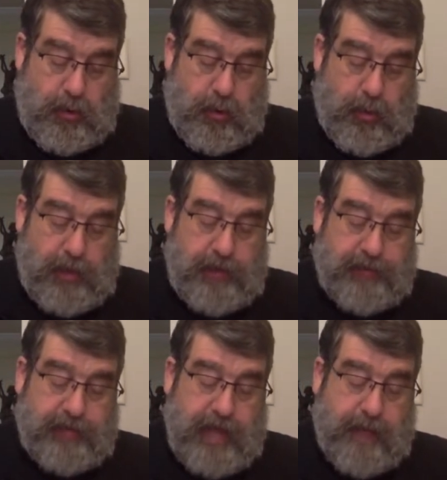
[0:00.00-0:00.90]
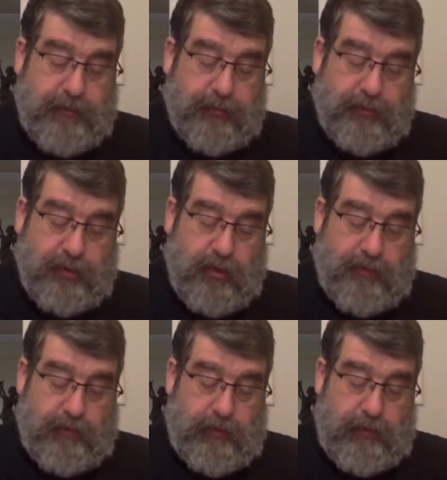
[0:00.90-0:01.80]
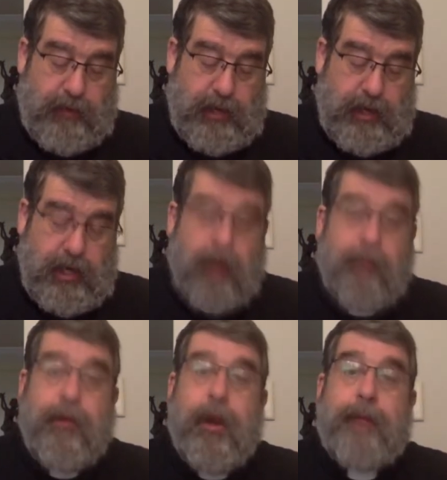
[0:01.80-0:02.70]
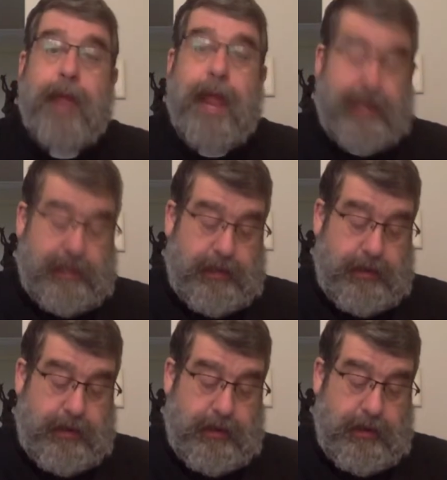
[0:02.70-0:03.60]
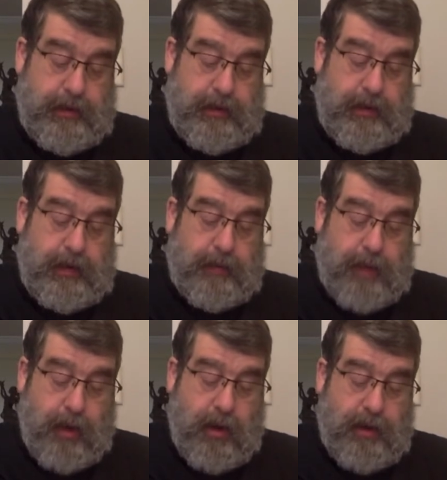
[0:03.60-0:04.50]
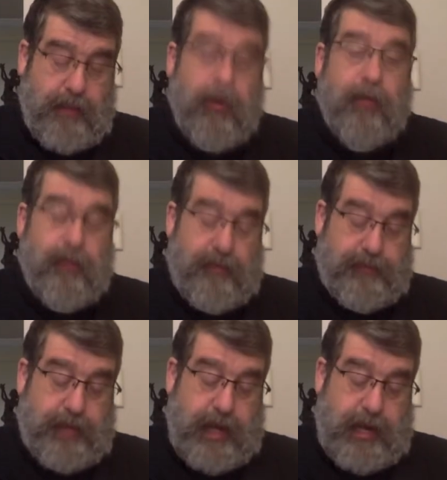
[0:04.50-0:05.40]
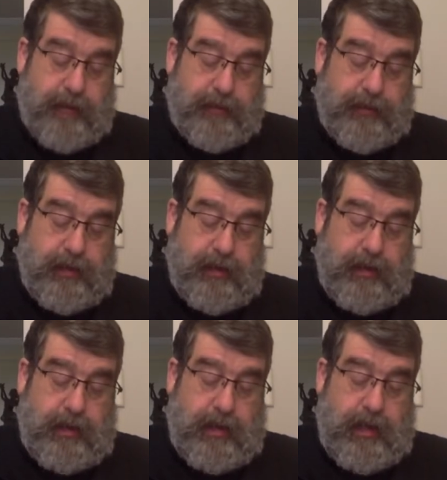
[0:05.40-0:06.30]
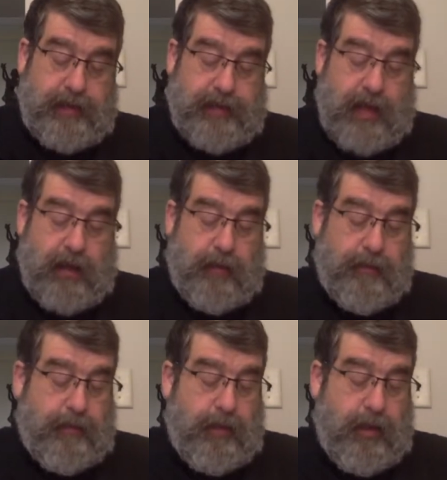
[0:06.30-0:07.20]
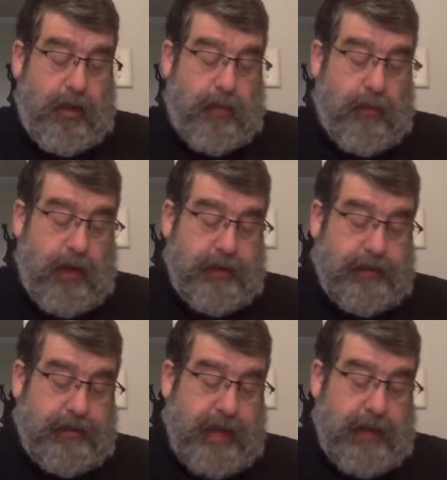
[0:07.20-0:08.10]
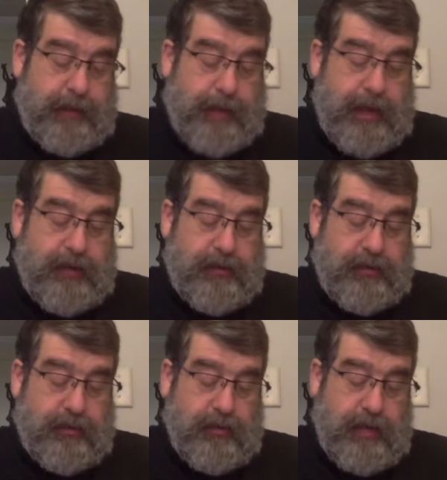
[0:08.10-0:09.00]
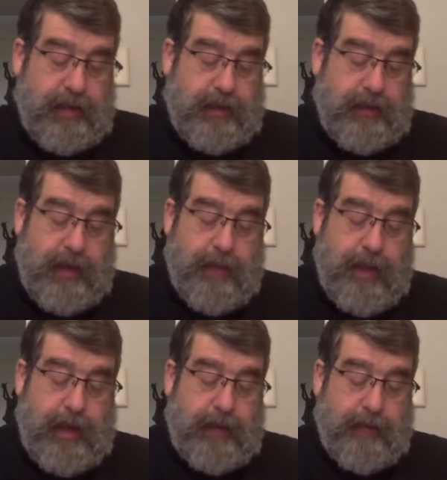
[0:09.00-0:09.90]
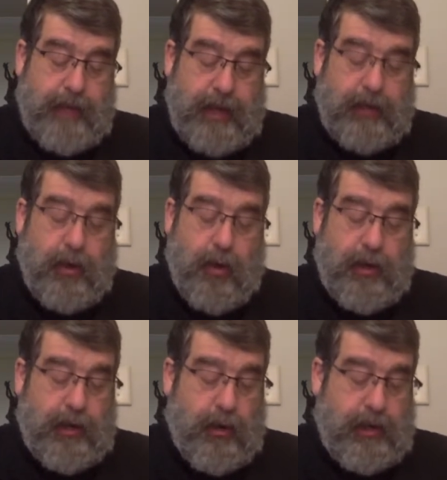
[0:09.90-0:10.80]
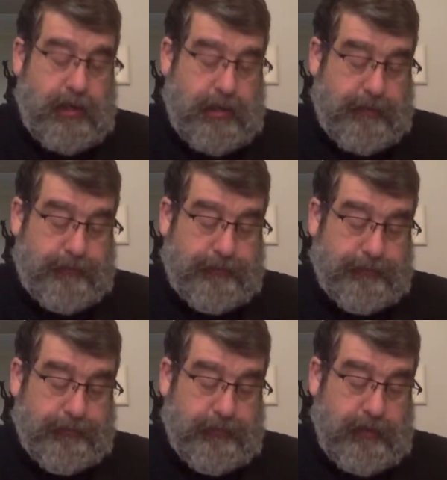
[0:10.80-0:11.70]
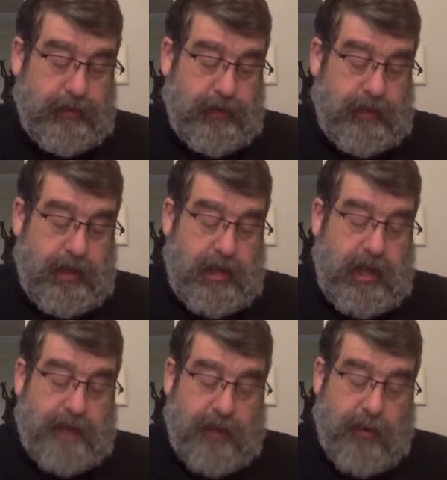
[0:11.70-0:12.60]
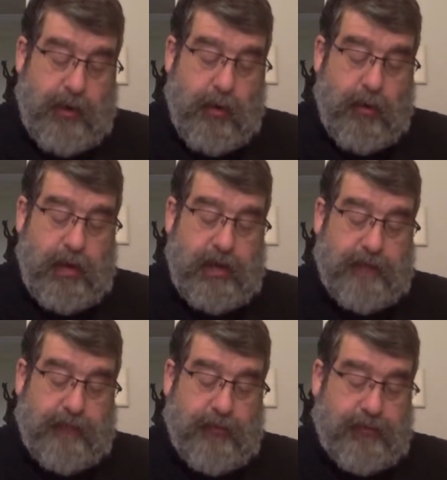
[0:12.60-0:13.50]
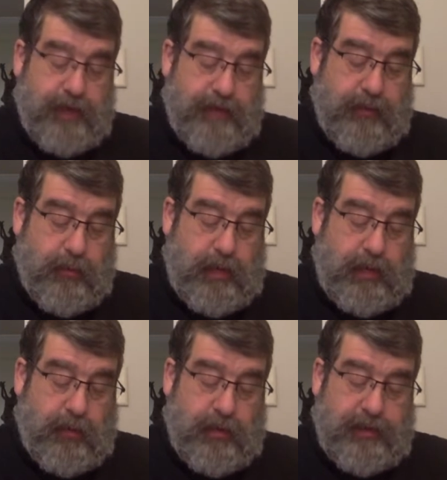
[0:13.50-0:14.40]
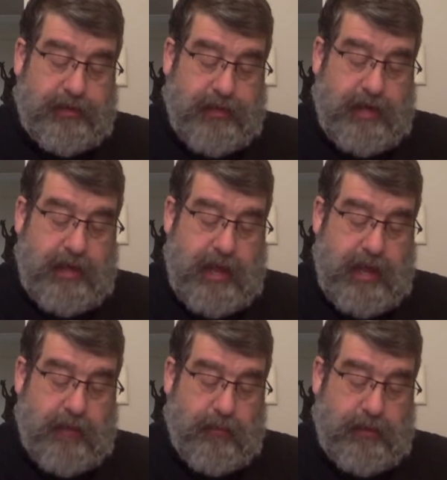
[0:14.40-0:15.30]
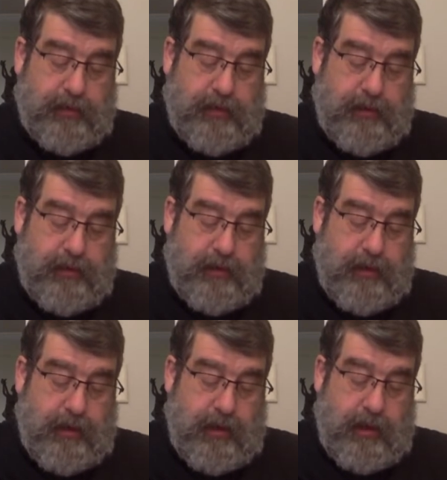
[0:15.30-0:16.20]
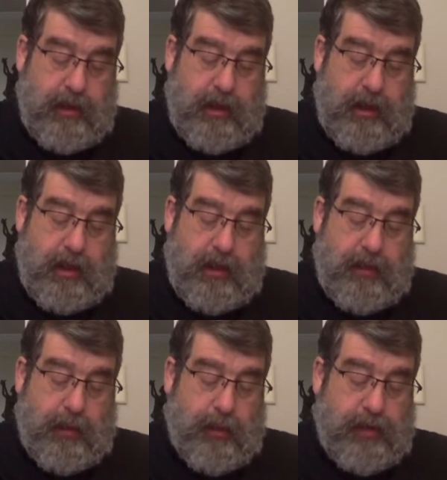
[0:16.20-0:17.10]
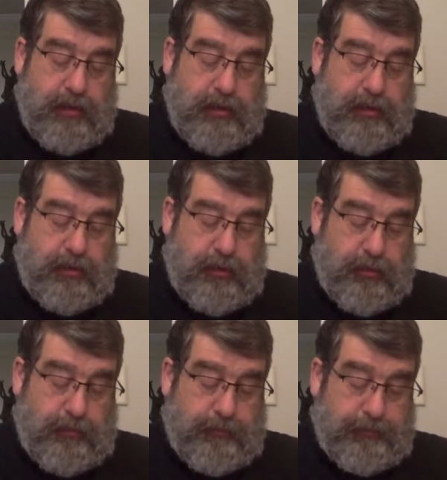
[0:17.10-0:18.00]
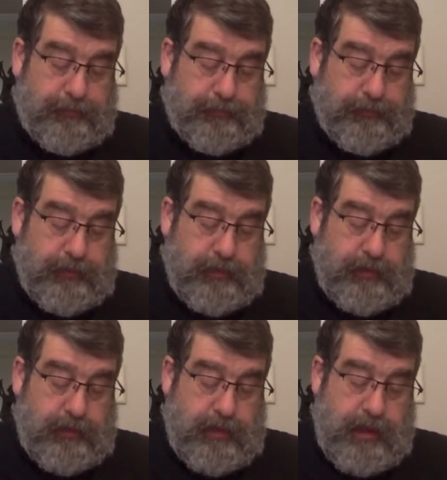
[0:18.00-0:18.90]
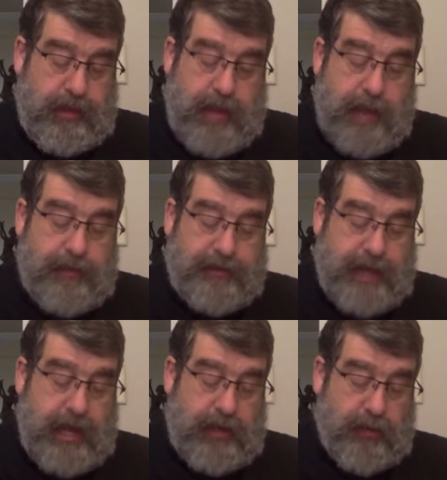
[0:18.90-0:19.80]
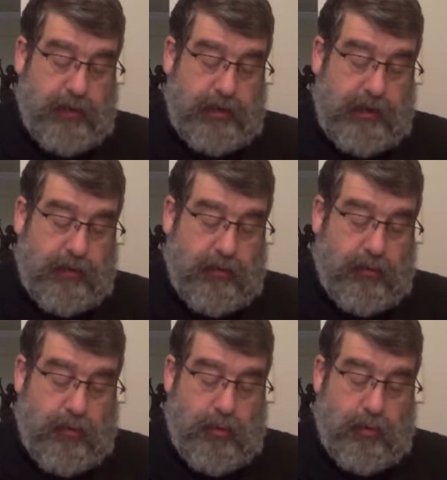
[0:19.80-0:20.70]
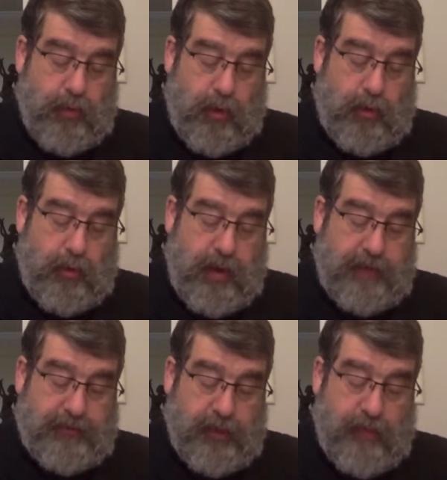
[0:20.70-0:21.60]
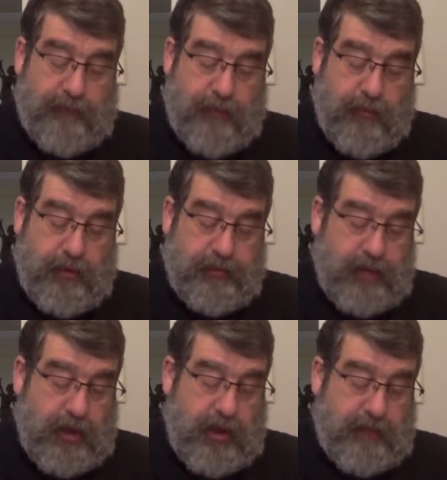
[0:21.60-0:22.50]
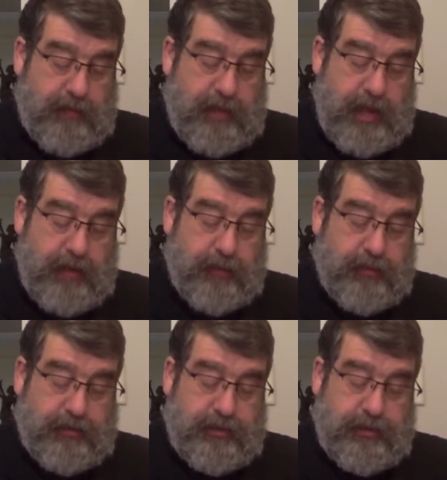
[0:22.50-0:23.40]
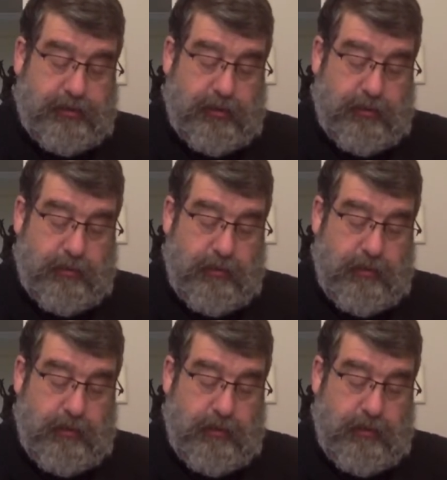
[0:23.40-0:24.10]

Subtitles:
When the Sabbath was over, Mary Magdalene, Mary the mother of James, and Salome brought spices so that they might go and anoint him. And very early on the first day week, when the sun had risen, they went to the tomb. They had been saying to one another, "Who will roll away the stone for us from the entrance to the tomb?"